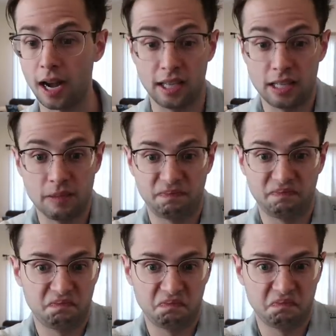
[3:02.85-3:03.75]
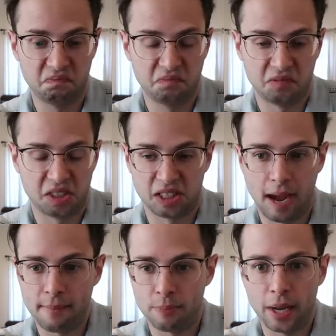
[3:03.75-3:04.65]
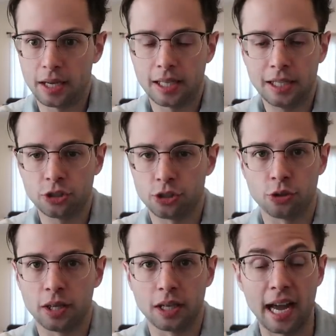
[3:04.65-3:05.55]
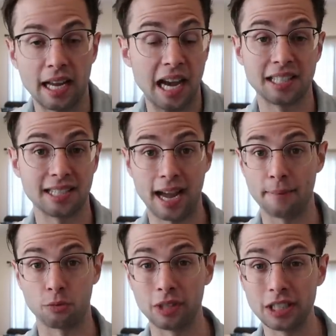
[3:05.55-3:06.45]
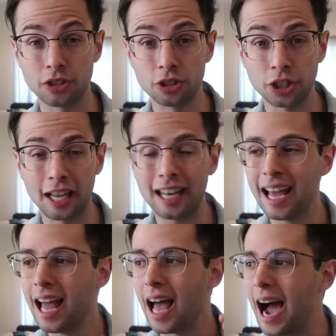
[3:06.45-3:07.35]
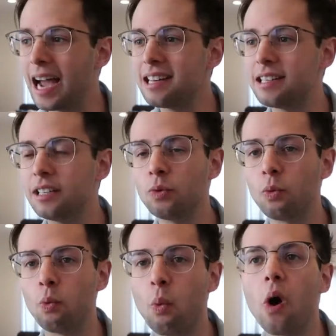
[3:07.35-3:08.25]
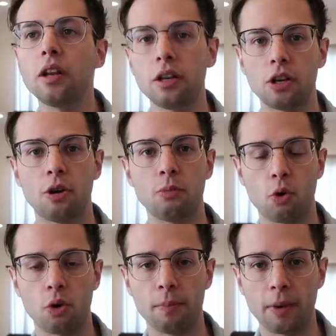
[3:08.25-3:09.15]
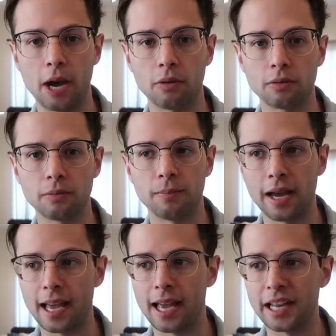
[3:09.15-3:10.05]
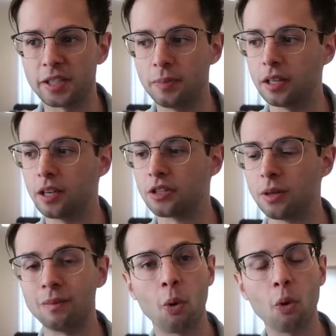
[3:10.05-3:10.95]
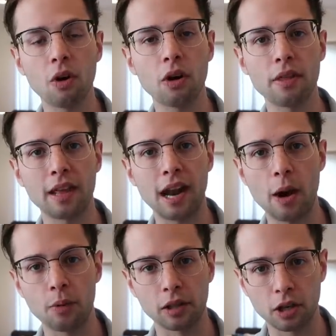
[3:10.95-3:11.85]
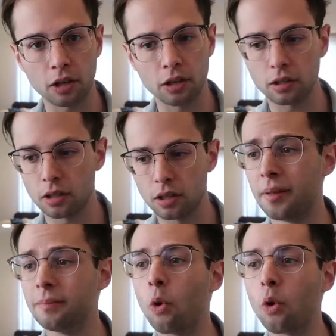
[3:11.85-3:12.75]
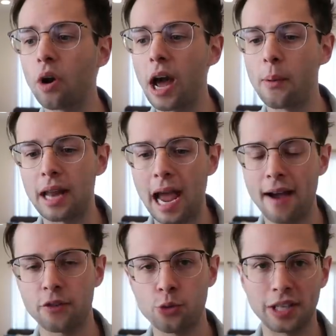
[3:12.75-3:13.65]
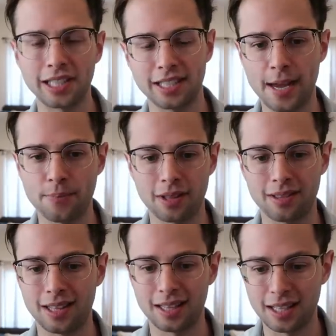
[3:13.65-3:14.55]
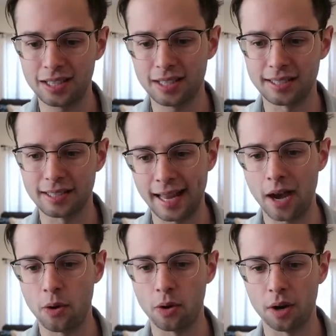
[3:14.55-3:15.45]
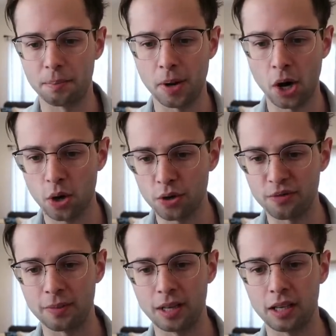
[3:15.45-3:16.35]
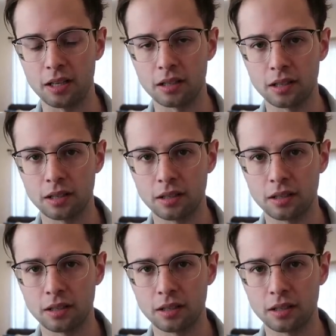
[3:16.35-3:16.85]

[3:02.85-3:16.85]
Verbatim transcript: I stopped paying attention to it. I, I, stopped researching it. I didn't want to know more about my AS because the more that I would learn, the more I would have to accept that this is now a part of me.